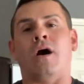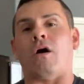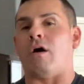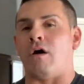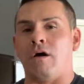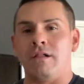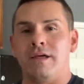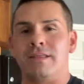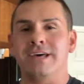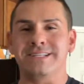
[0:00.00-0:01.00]

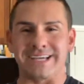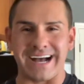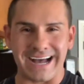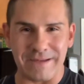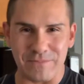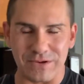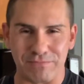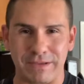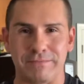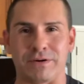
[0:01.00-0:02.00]
all the time with
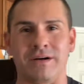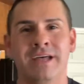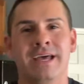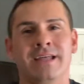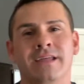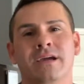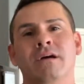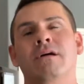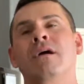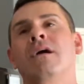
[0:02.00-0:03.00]
people. They
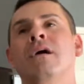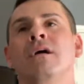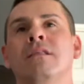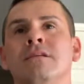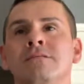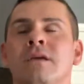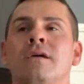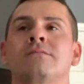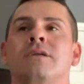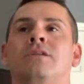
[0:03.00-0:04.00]
go, the
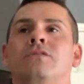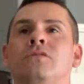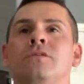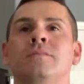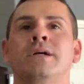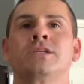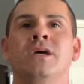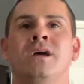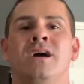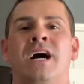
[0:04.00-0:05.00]
scale's not doing much.
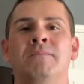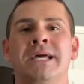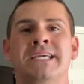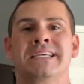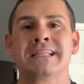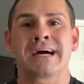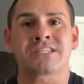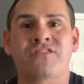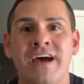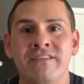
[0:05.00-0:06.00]
I'm like, you
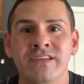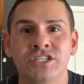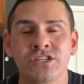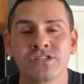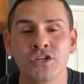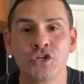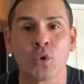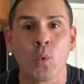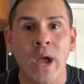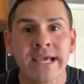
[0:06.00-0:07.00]
lost 5 inches in
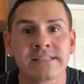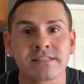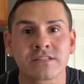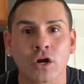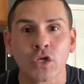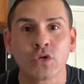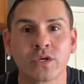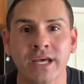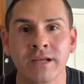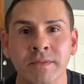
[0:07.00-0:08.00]
your waist. Are you
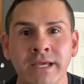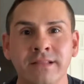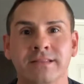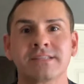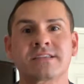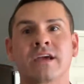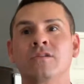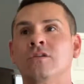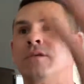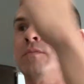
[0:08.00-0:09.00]
kidding me? The scale
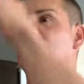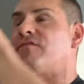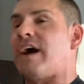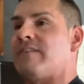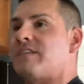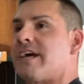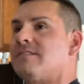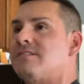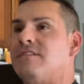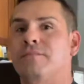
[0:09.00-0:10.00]
only moved
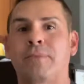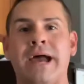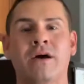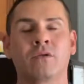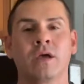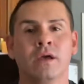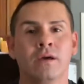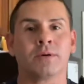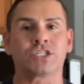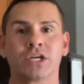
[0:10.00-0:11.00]
5/10 of a pound,
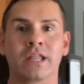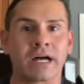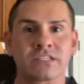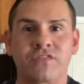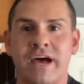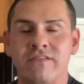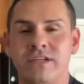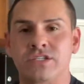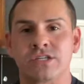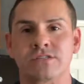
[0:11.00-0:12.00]
but you lost 5
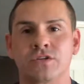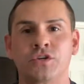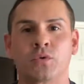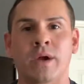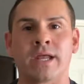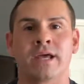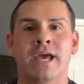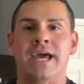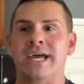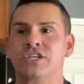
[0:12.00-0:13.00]
inches in your weight.
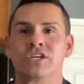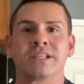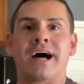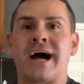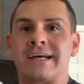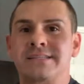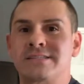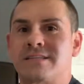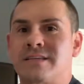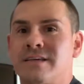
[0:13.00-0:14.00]
And you
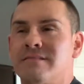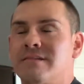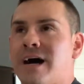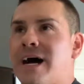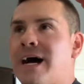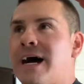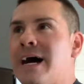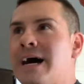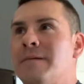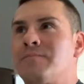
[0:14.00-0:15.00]
lost
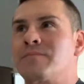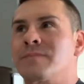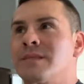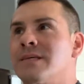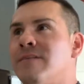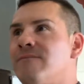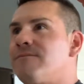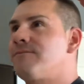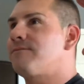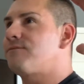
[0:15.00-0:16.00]

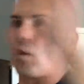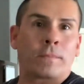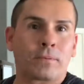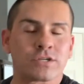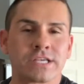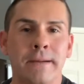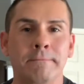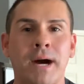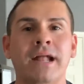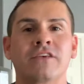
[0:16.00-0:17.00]
4%
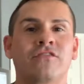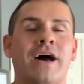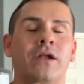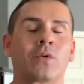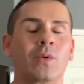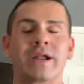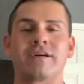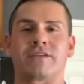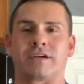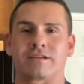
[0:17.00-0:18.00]
body fat or
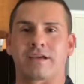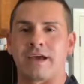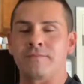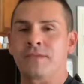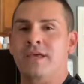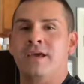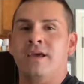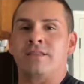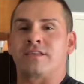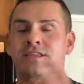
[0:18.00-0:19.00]
whatever, okay?
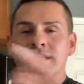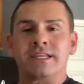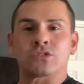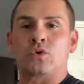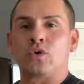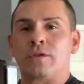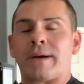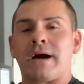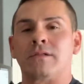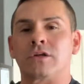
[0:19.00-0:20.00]
The thing that's cool
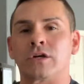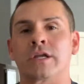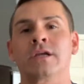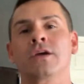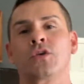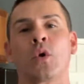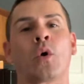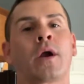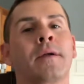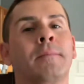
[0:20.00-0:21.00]
about learning
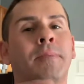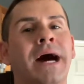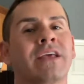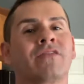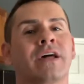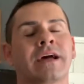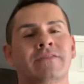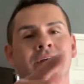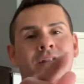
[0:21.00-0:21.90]
your body fat, and I've got